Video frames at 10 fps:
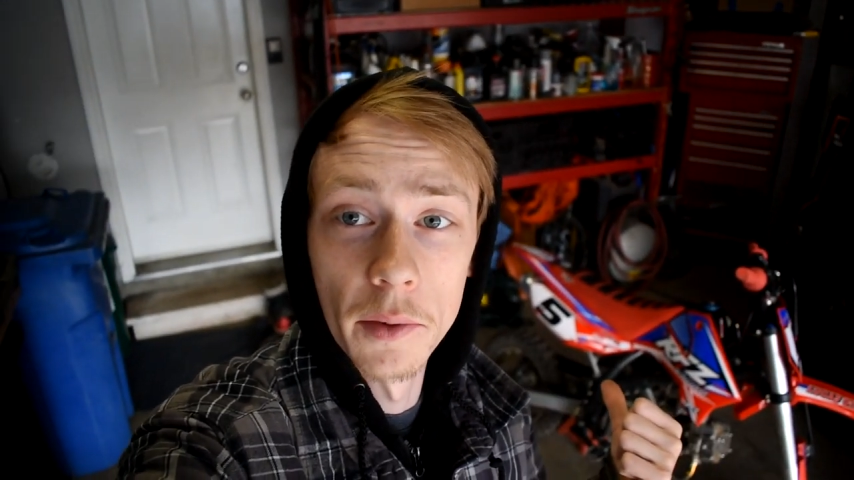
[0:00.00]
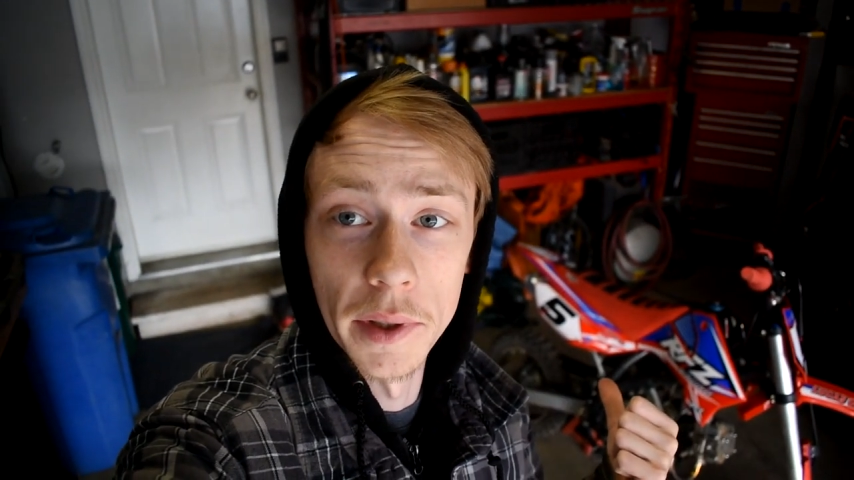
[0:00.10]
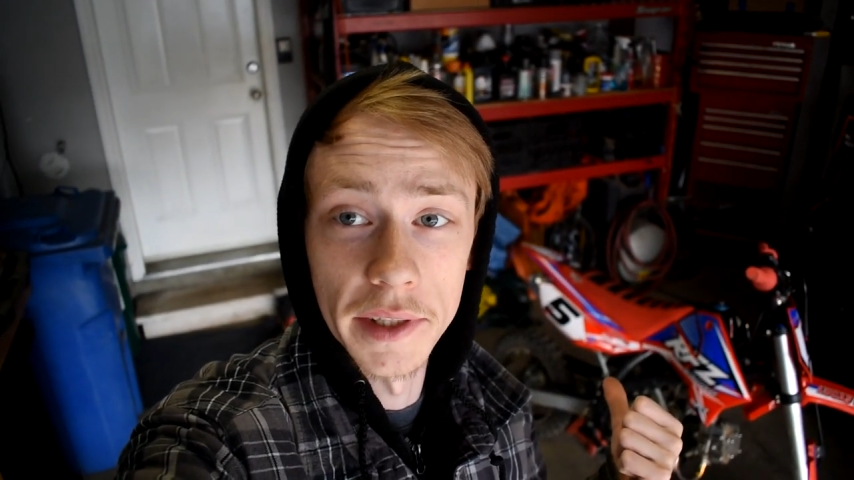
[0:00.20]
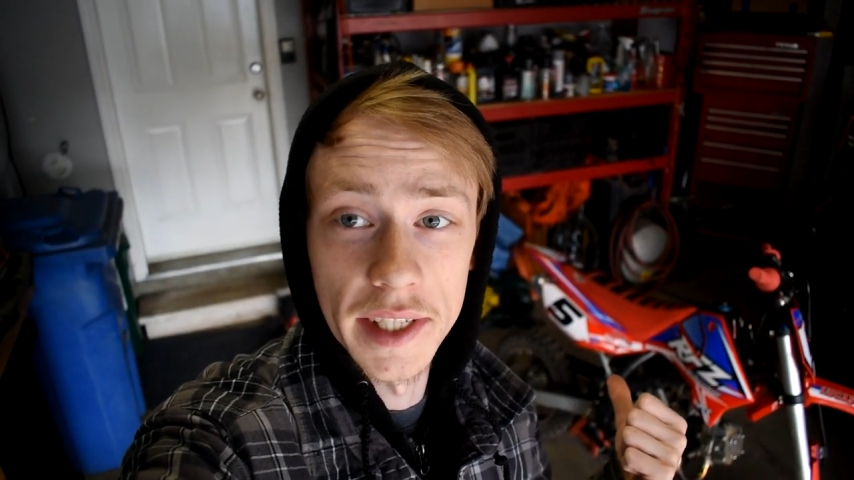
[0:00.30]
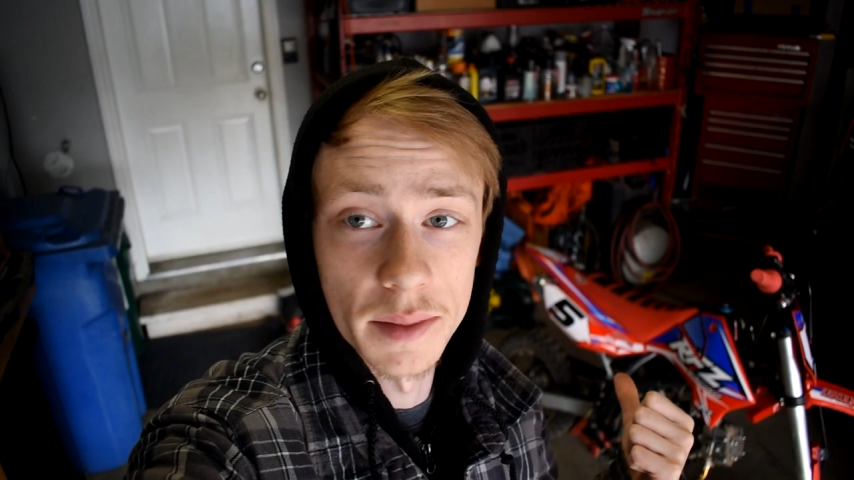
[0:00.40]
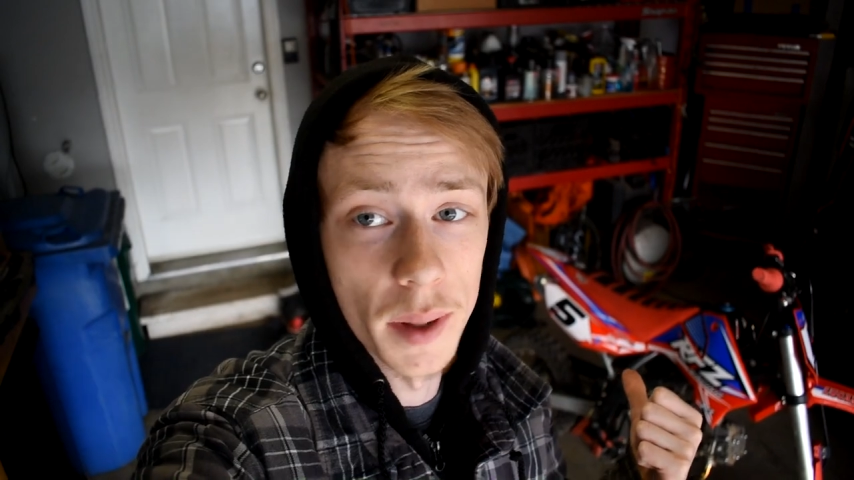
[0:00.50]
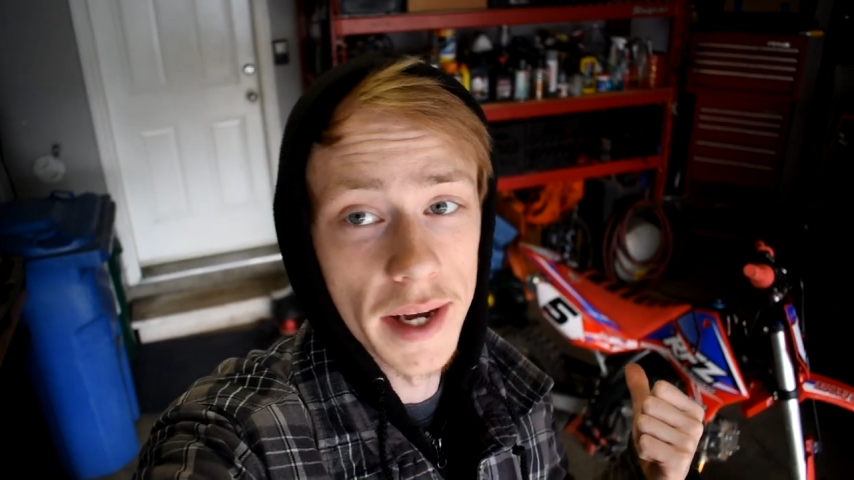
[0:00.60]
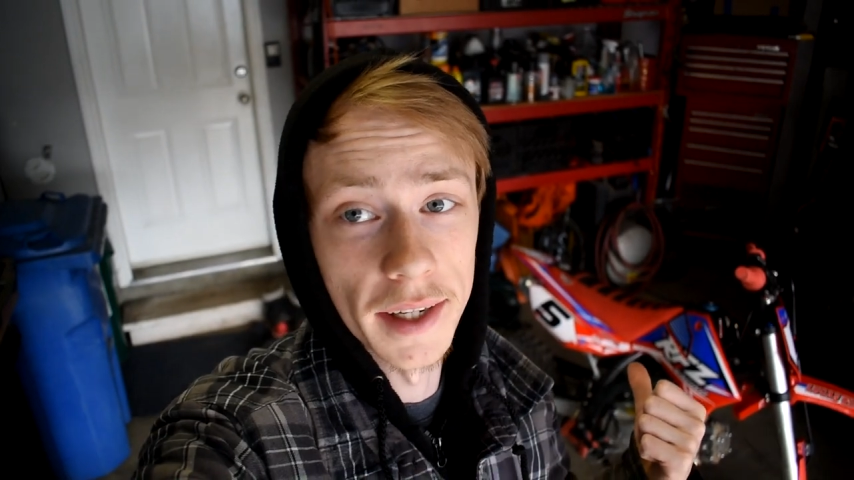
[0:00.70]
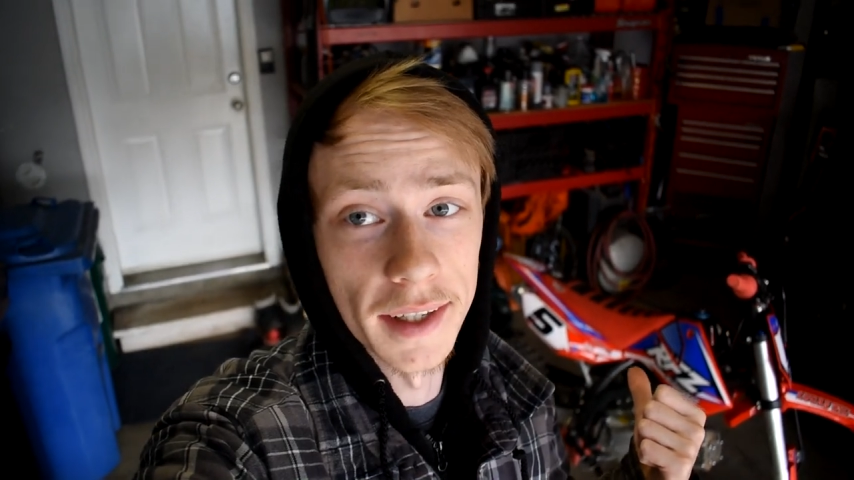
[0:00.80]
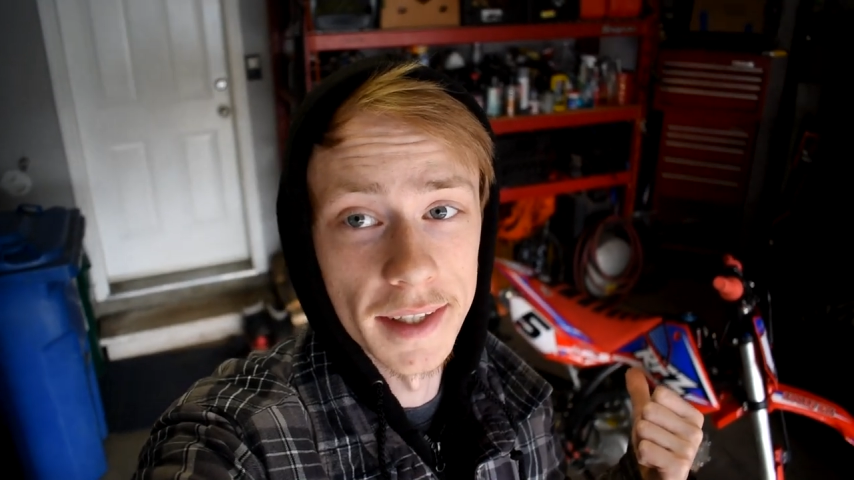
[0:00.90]
with this
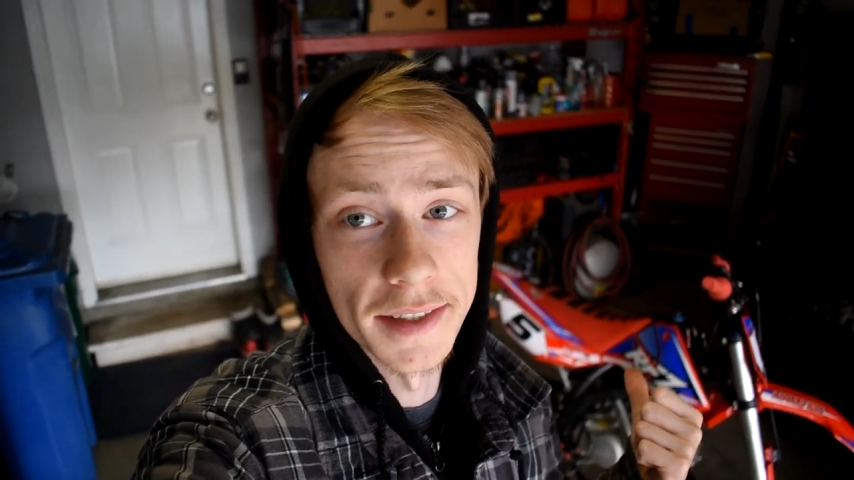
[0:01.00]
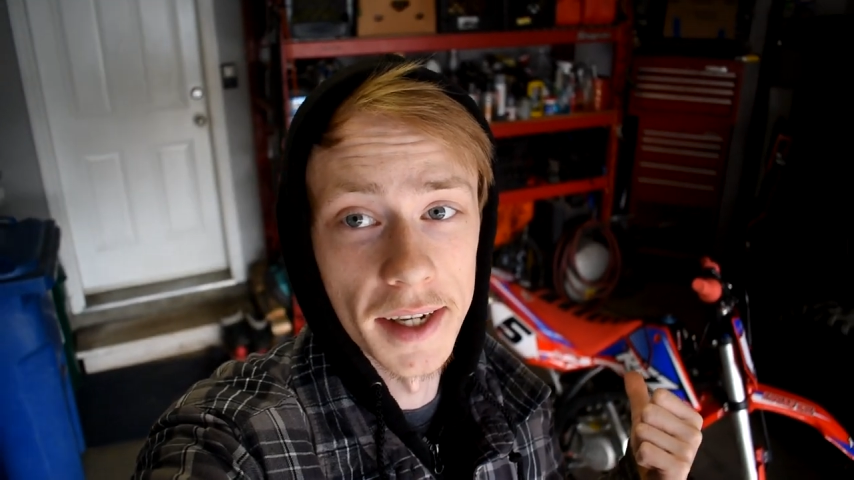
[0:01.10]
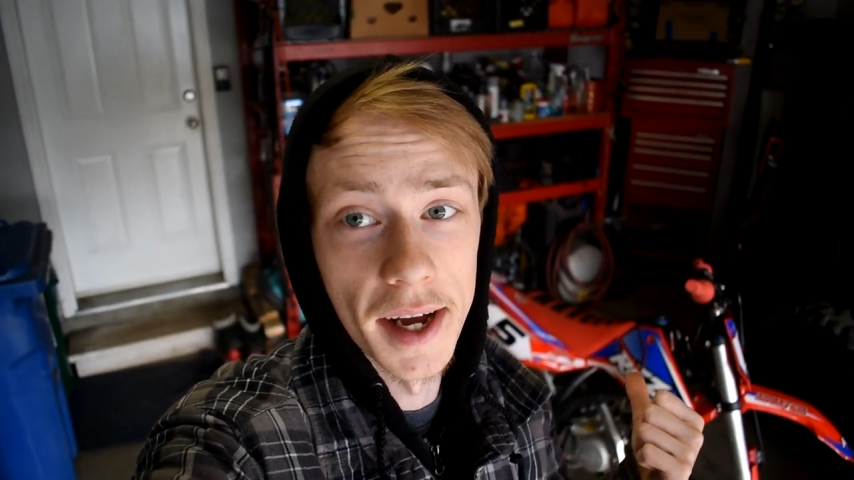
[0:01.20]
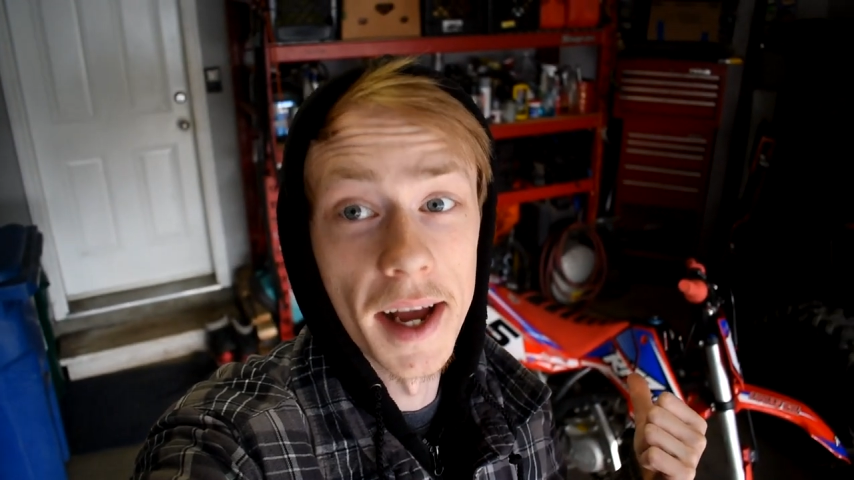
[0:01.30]
bike, because